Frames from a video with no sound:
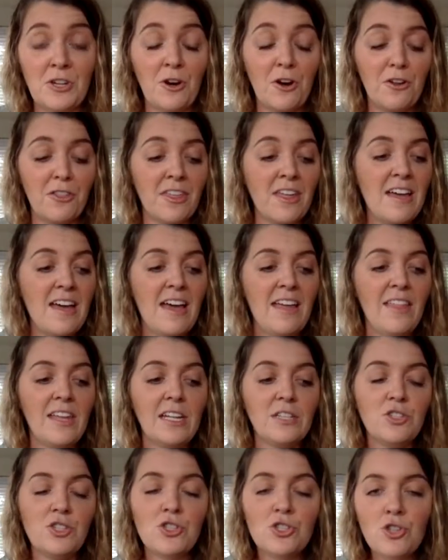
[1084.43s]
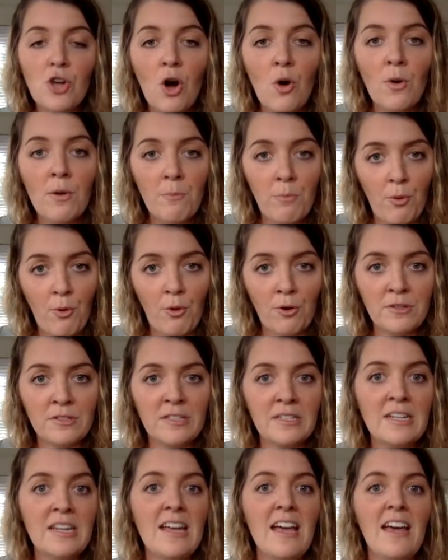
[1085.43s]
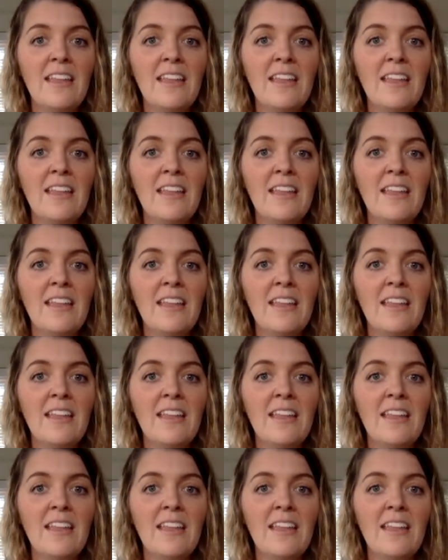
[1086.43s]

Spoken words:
earth, that it's so important